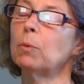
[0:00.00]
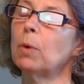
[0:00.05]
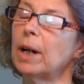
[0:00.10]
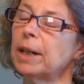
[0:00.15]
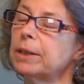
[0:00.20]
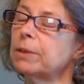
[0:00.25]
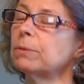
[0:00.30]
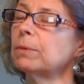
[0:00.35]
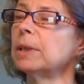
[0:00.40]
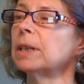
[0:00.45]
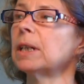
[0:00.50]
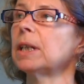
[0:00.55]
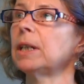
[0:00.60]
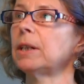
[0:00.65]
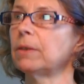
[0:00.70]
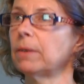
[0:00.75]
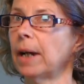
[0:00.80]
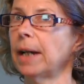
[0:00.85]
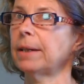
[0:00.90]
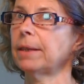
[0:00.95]
one really
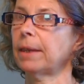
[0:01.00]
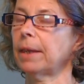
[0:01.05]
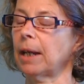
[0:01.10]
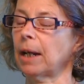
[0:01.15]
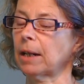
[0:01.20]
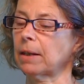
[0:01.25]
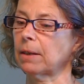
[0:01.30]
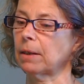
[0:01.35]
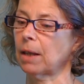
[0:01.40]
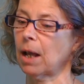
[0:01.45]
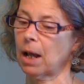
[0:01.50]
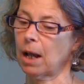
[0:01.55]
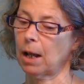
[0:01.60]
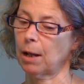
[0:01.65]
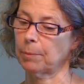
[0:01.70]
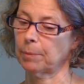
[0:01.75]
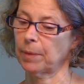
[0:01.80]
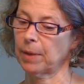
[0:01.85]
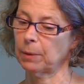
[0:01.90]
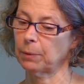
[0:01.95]
great thing
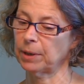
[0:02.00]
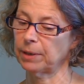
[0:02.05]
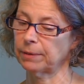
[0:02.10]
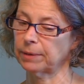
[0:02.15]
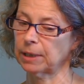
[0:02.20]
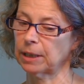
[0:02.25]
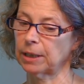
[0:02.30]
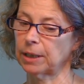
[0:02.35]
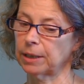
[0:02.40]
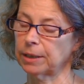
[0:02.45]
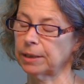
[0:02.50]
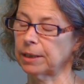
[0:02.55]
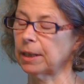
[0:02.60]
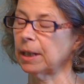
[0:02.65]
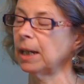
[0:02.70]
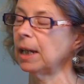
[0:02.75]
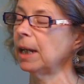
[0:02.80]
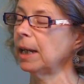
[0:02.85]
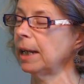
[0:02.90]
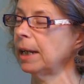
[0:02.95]
um, that we've learned
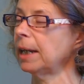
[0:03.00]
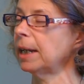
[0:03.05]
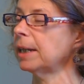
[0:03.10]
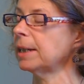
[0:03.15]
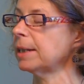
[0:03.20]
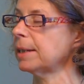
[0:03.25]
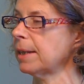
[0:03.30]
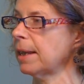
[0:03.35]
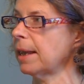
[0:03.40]
is